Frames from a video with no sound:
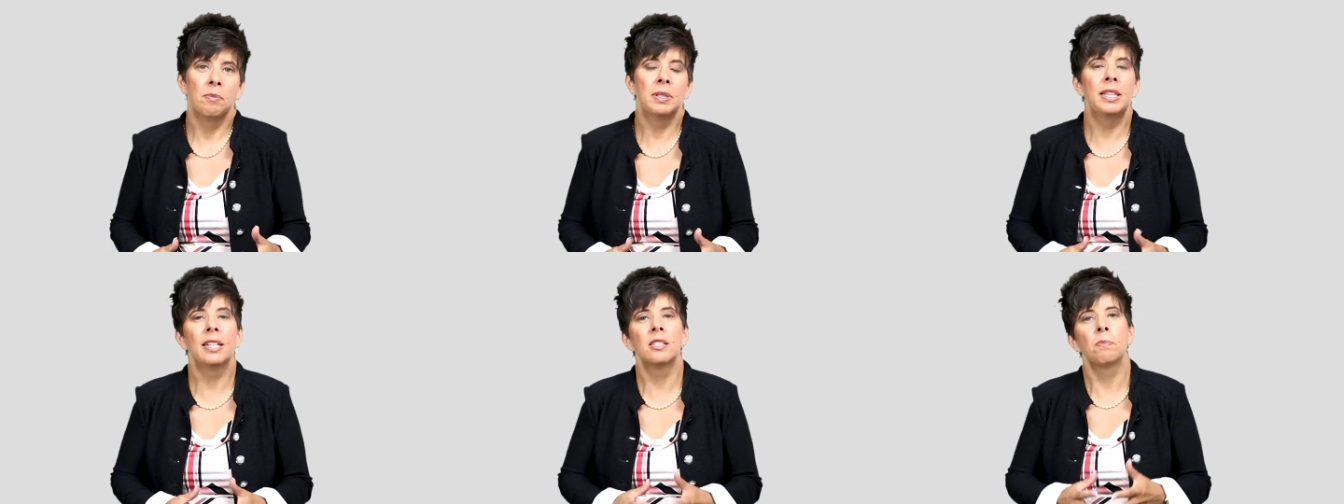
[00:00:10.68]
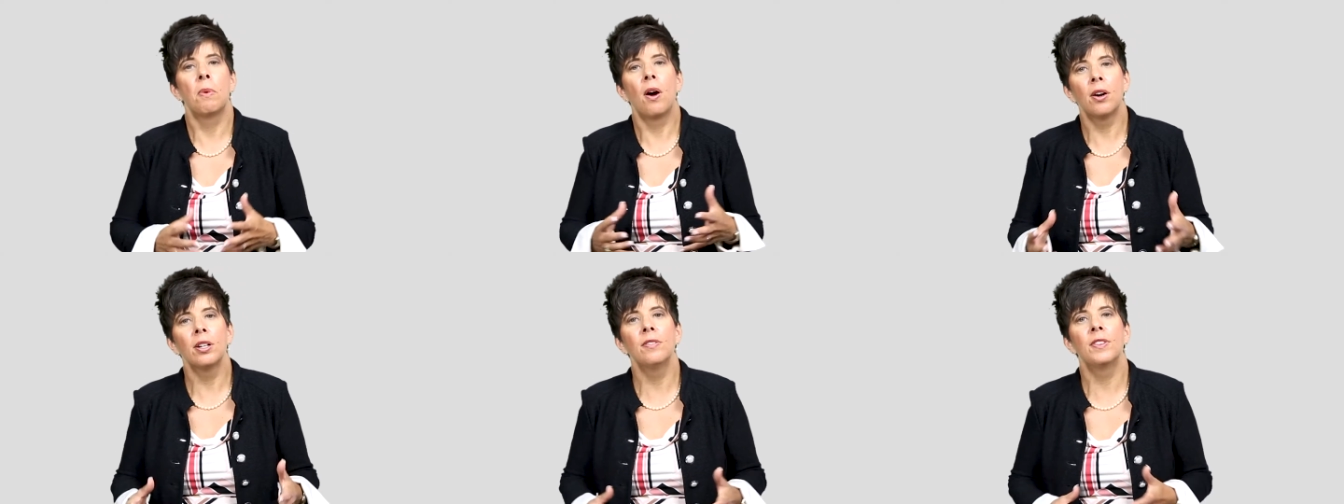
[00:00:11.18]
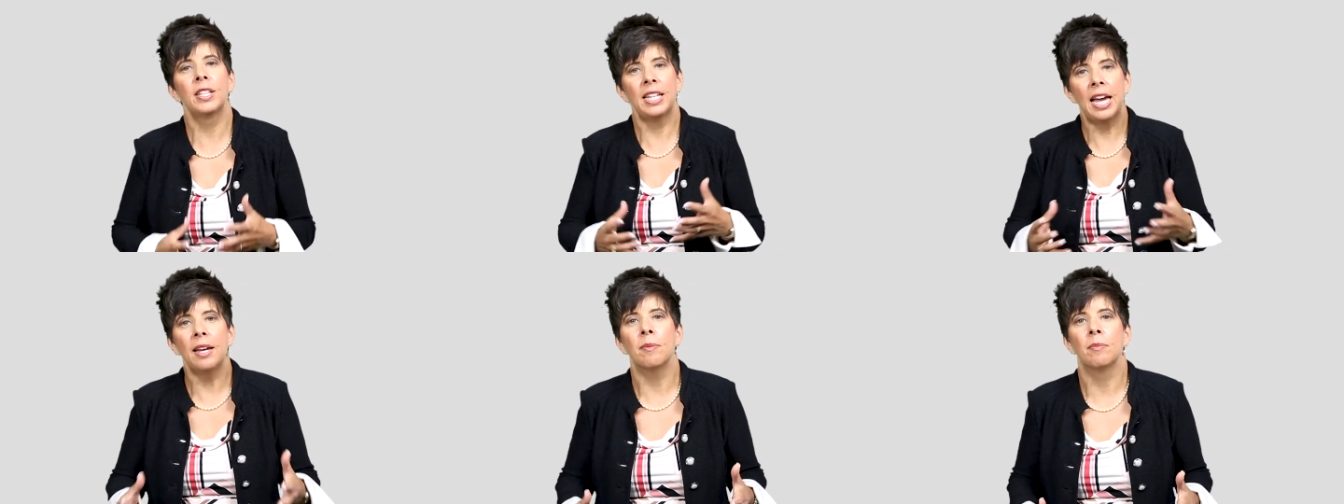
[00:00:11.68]
but that's part of the
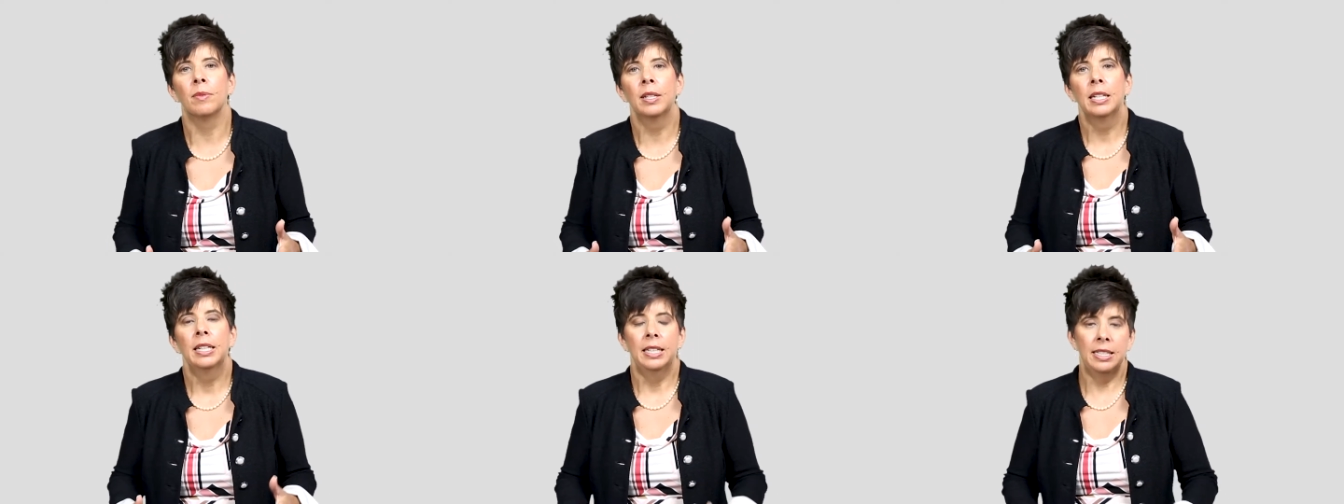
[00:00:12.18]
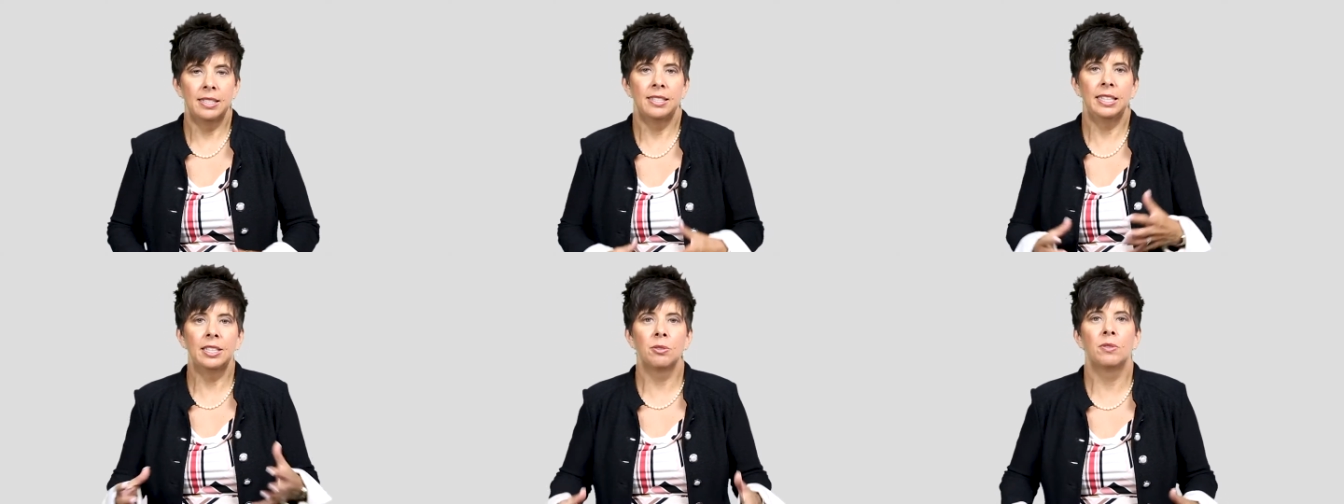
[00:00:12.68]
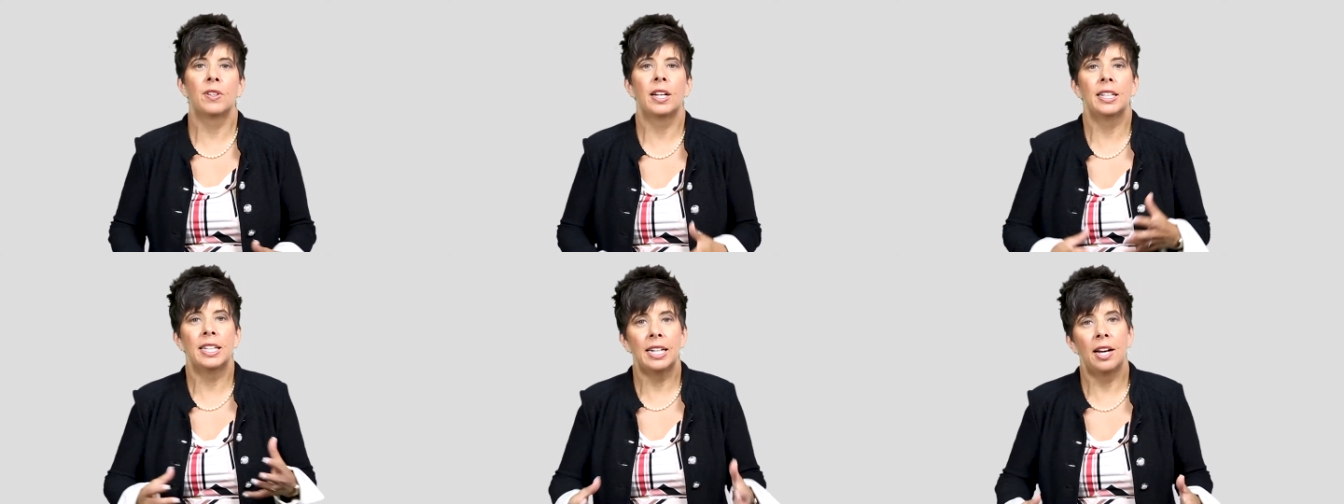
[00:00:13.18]
game. In sales, we've got
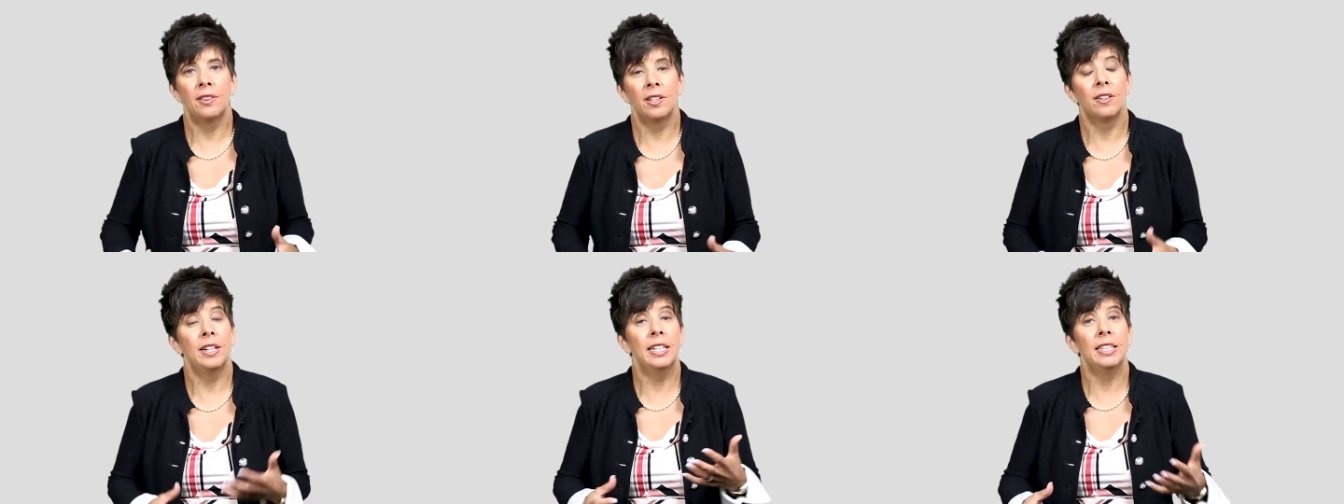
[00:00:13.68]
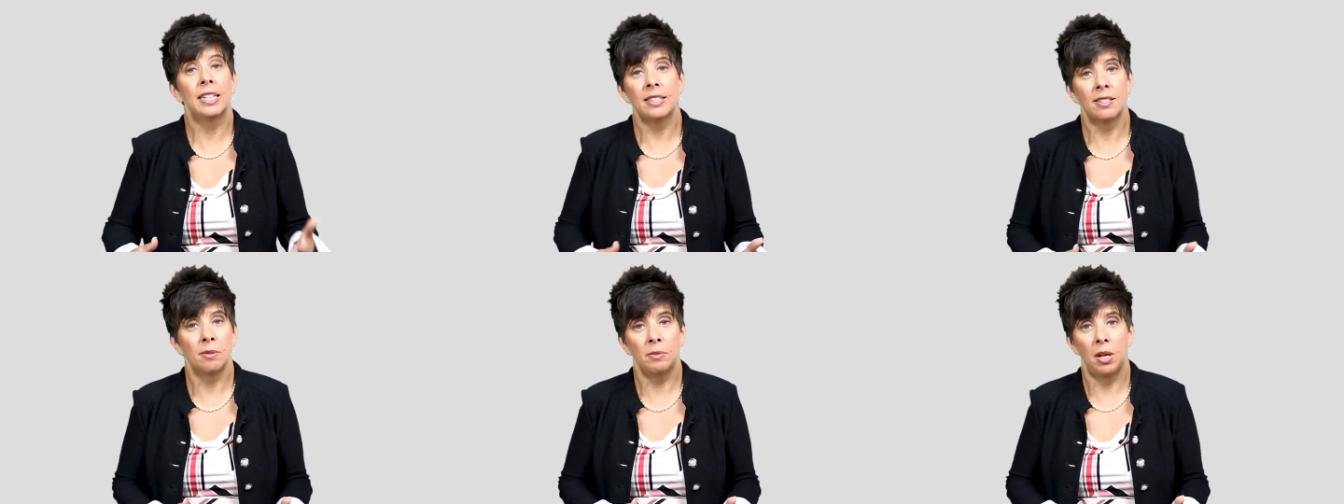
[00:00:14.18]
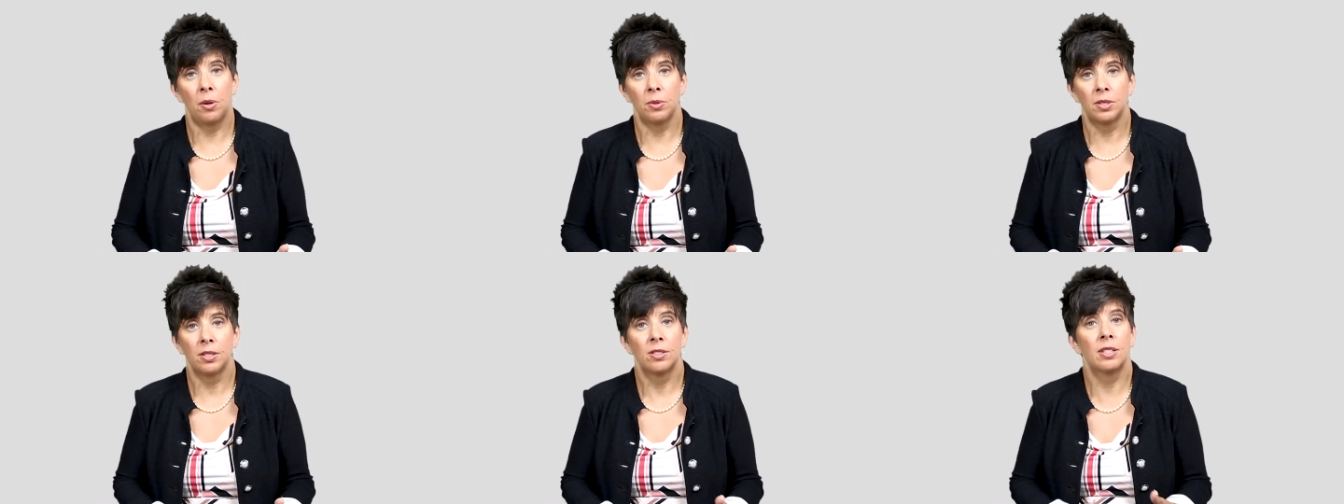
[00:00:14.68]
to get out there and get some
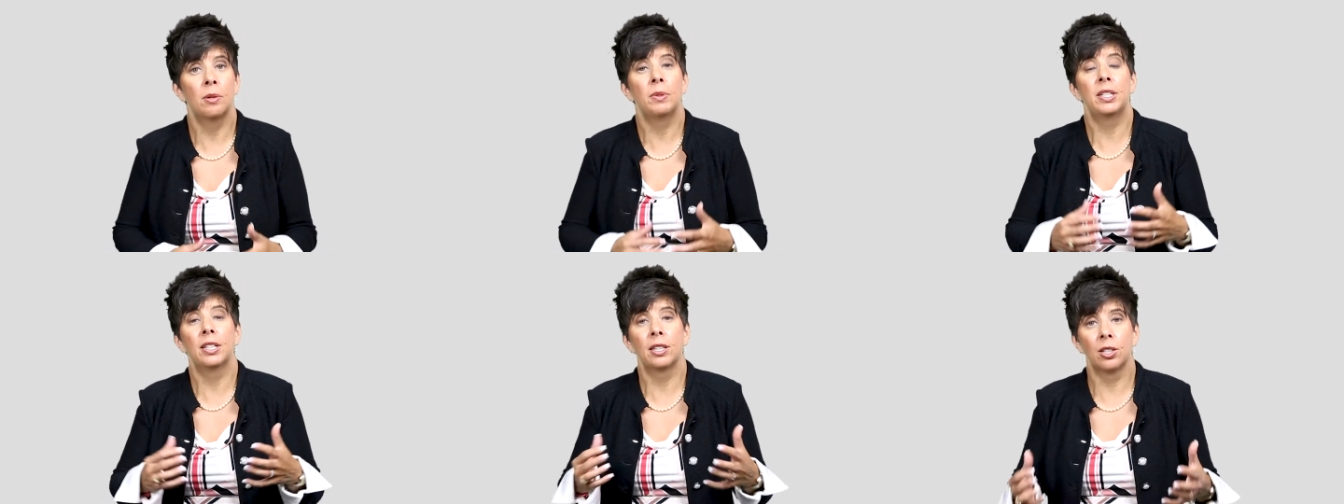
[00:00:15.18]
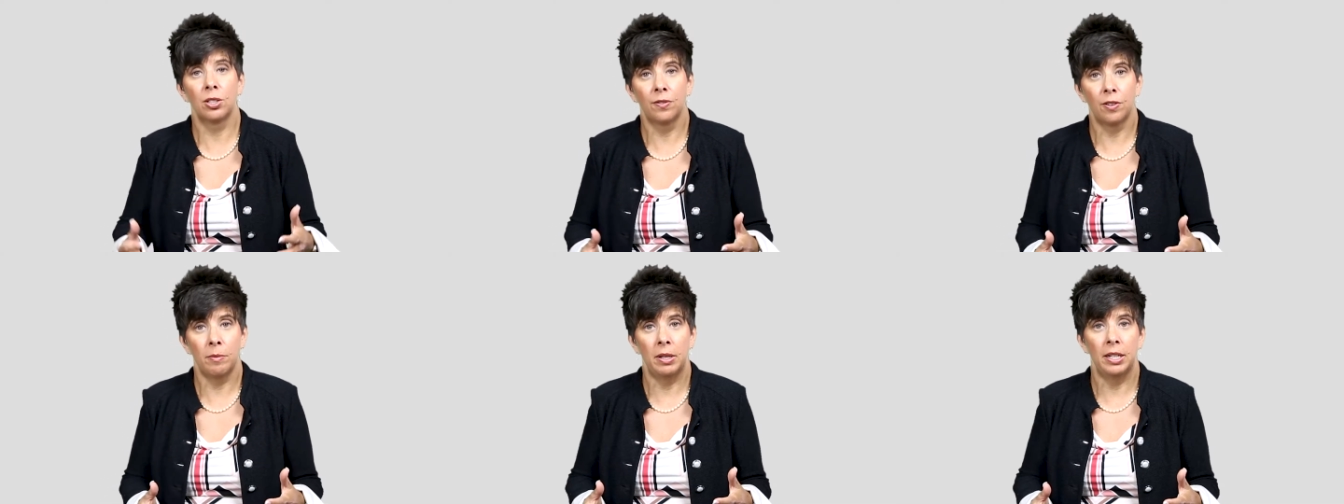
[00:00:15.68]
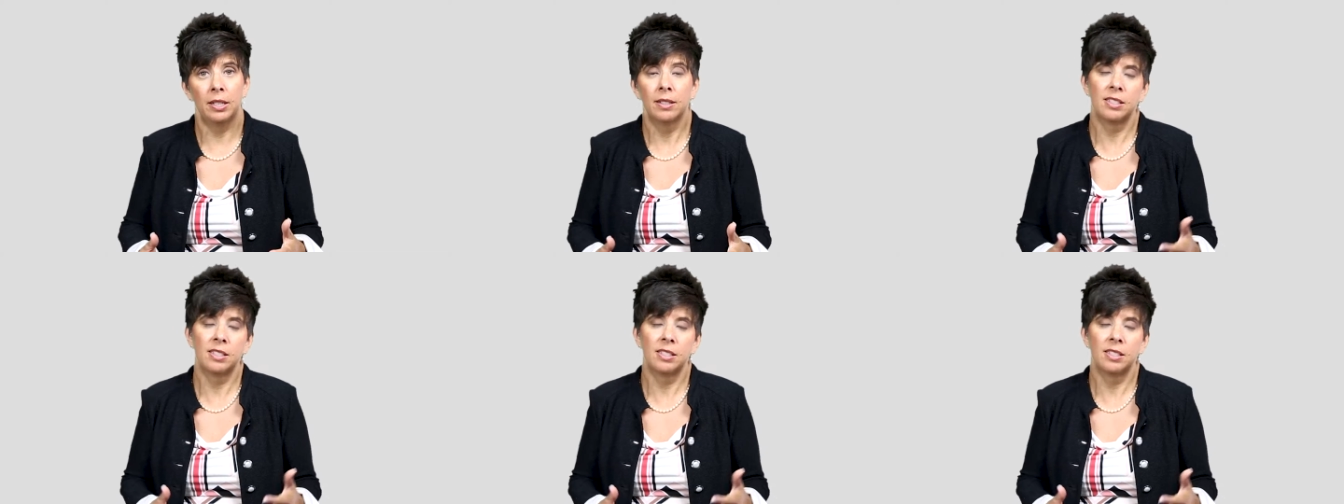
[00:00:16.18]
no's so that we can learn from it.